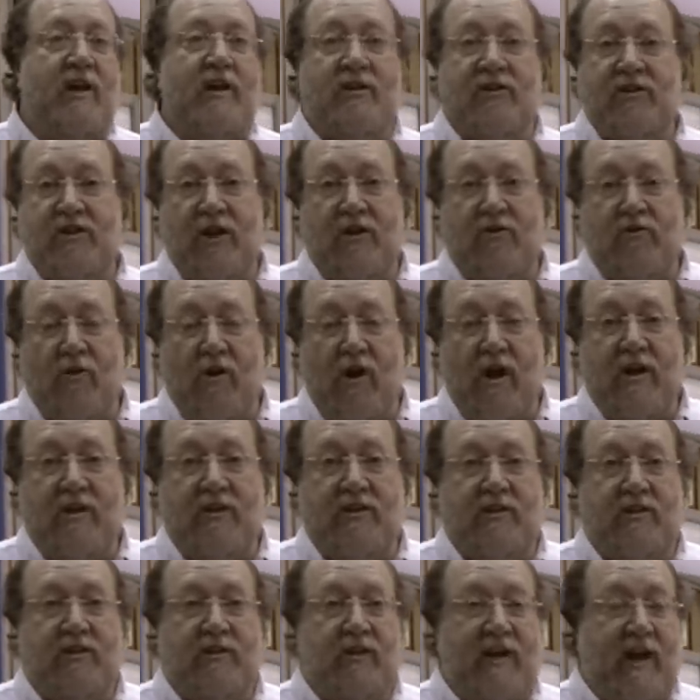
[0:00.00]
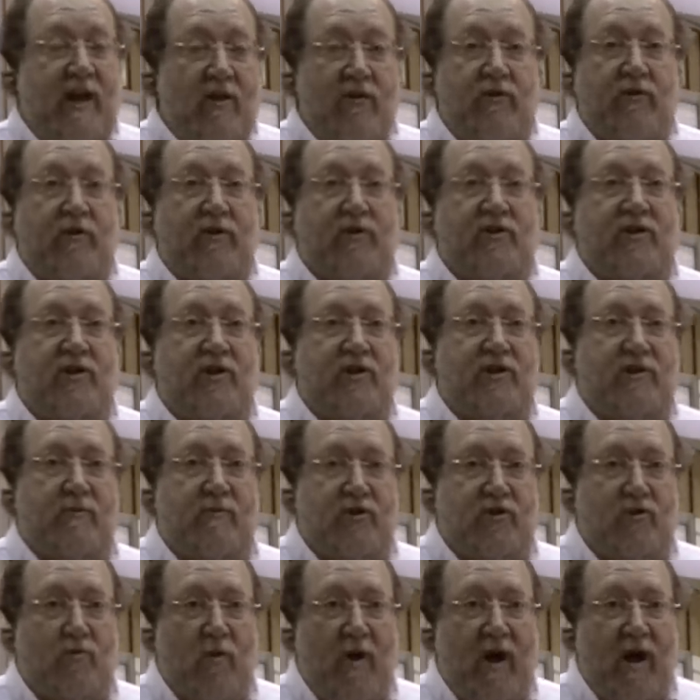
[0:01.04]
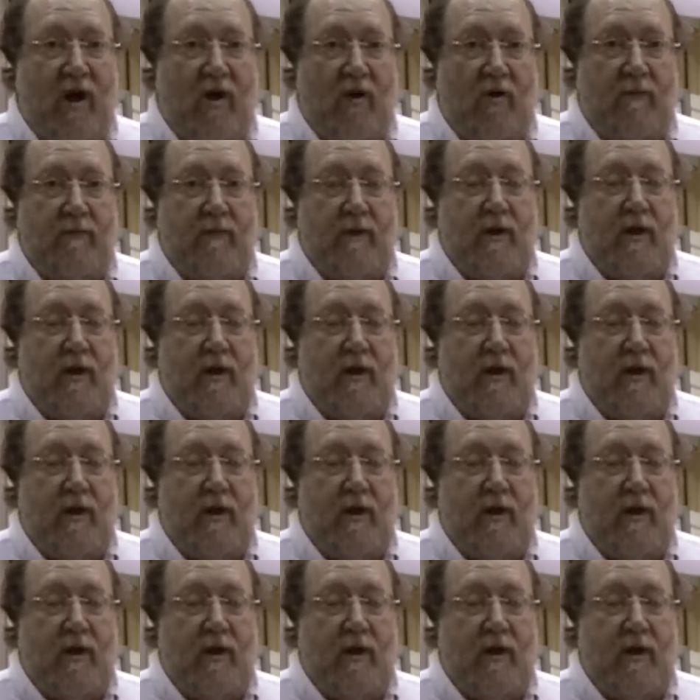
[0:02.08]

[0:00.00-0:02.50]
centralized calendaring system as well.